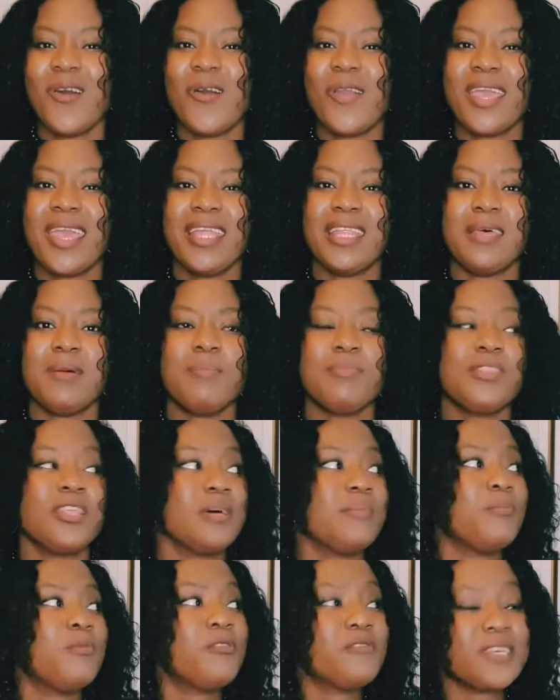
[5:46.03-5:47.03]
Okay,
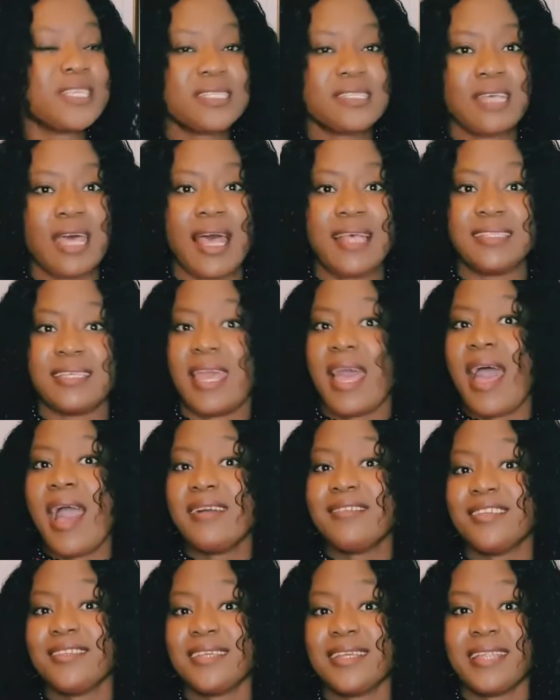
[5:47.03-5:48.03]
the movie stars, the
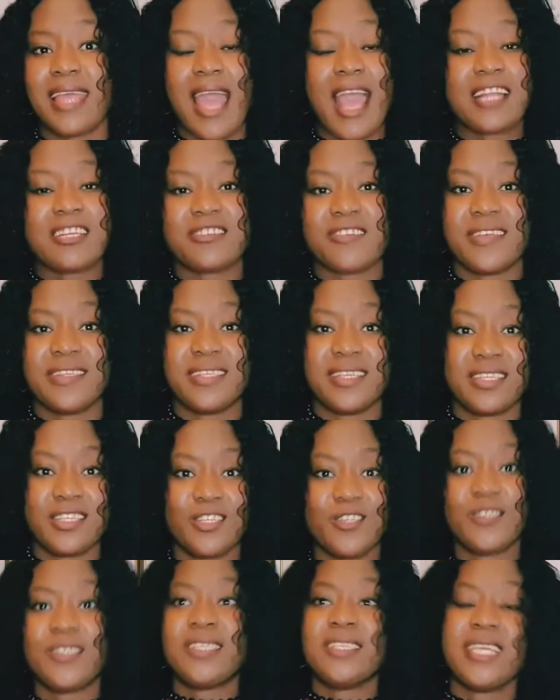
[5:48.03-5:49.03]
actors and
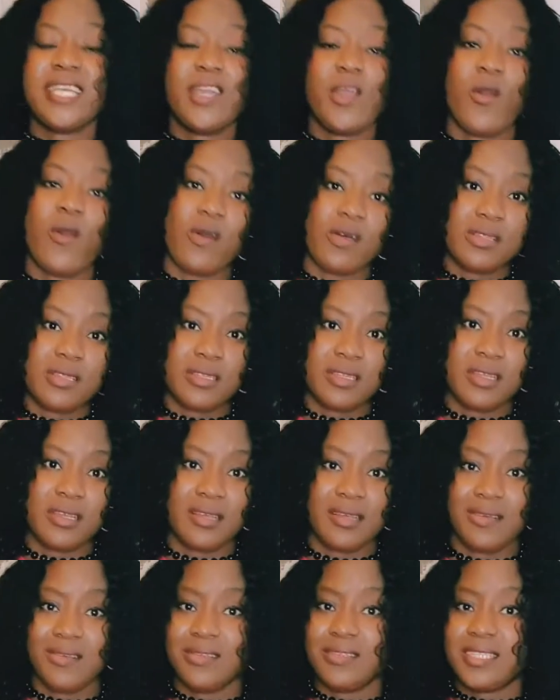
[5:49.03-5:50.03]
actresses you see on
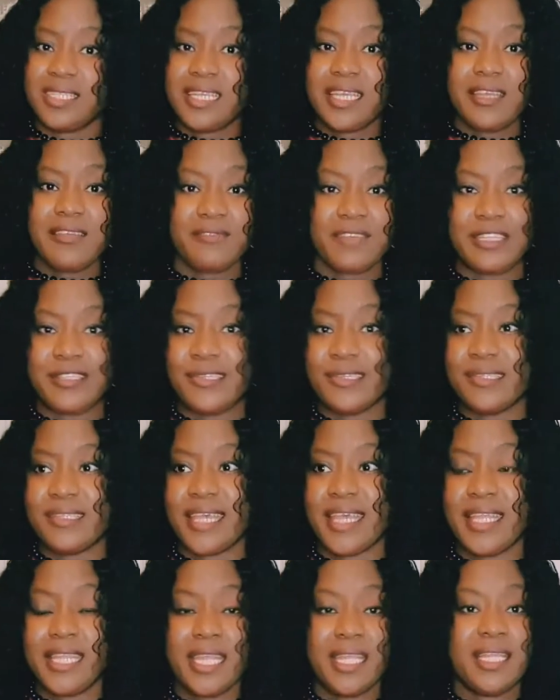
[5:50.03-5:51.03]
TV today,